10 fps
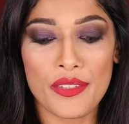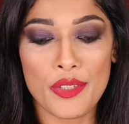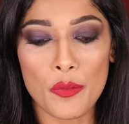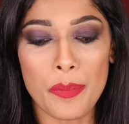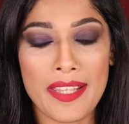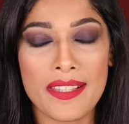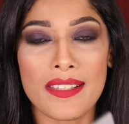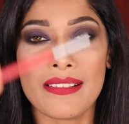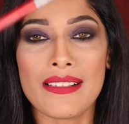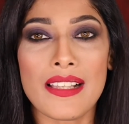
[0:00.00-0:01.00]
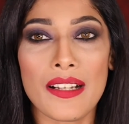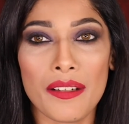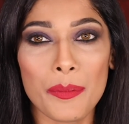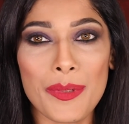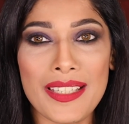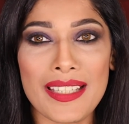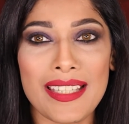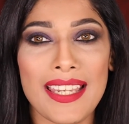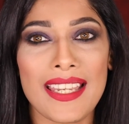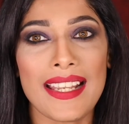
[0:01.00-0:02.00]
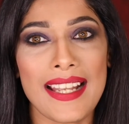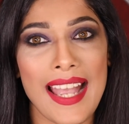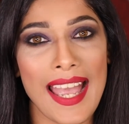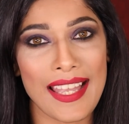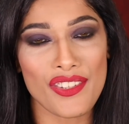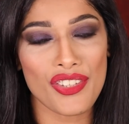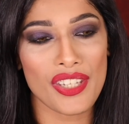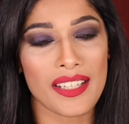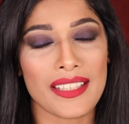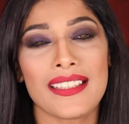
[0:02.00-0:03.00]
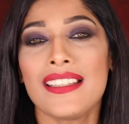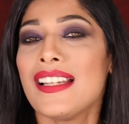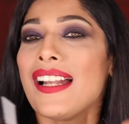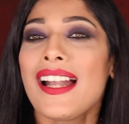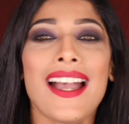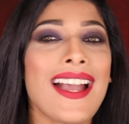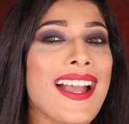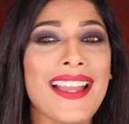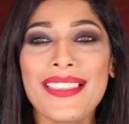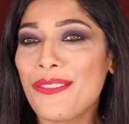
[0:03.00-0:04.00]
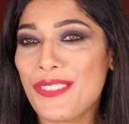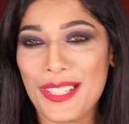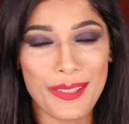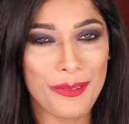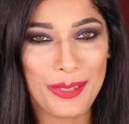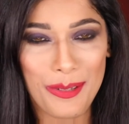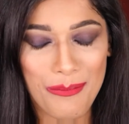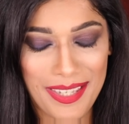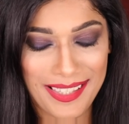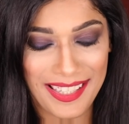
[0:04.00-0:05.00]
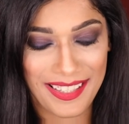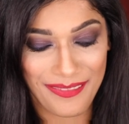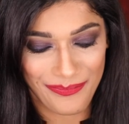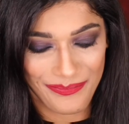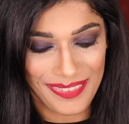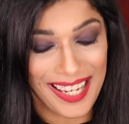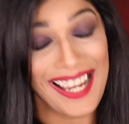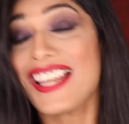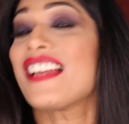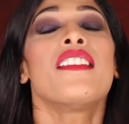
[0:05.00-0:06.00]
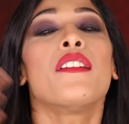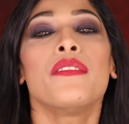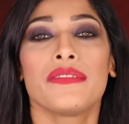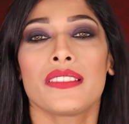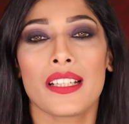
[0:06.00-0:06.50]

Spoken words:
2 pencils, Urban Decay and Cherry. And the face looks amazing. I love